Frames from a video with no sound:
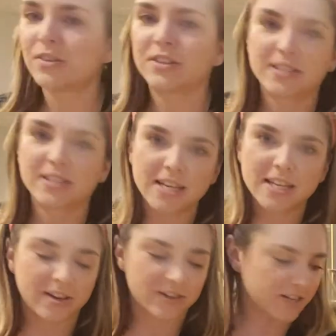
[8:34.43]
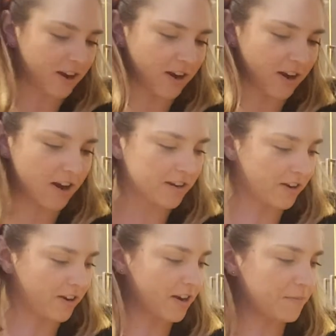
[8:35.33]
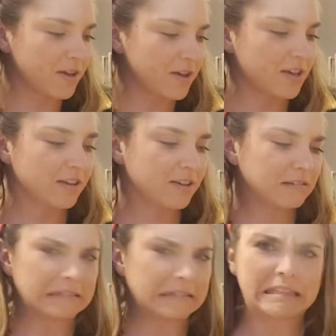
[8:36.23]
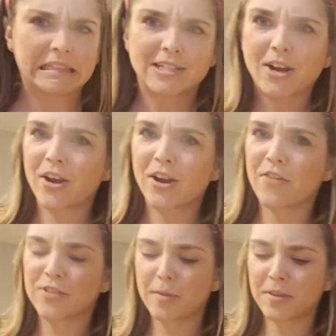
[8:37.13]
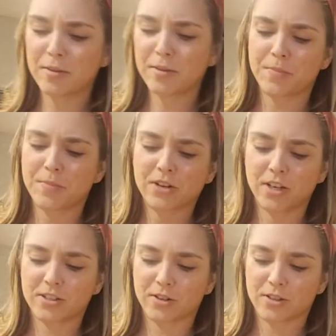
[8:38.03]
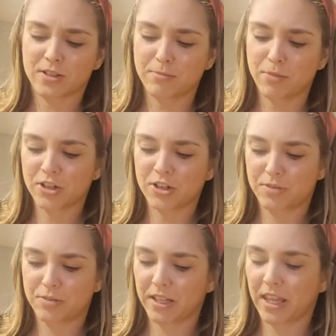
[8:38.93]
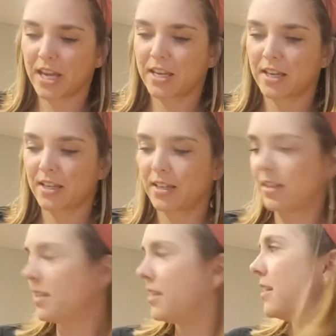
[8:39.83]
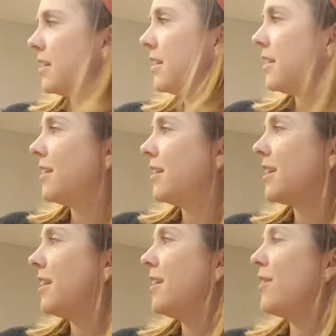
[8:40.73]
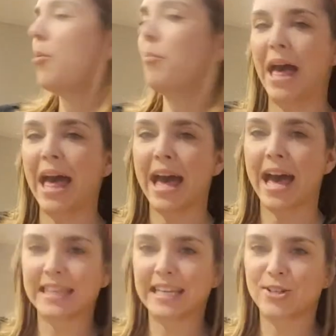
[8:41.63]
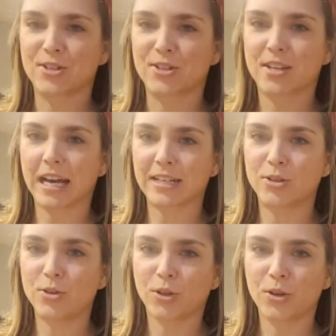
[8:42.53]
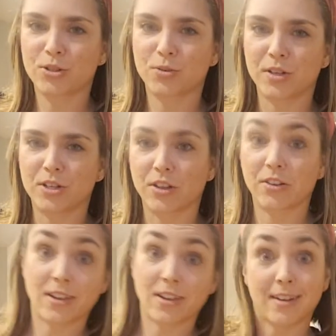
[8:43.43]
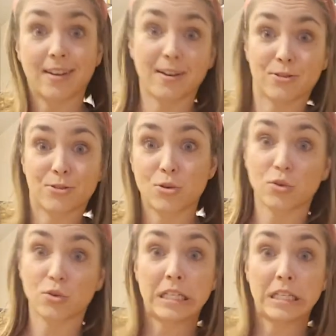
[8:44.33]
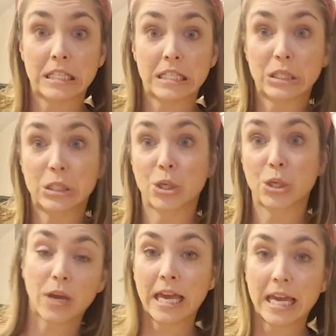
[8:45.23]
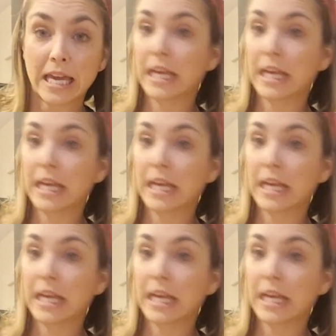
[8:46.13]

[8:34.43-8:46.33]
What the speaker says: See, there's Tucker. You heard him. Tucker, if some of the nectarines are smushed, but like they didn't go bad, they just got too close to each other. They did not social distance, okay?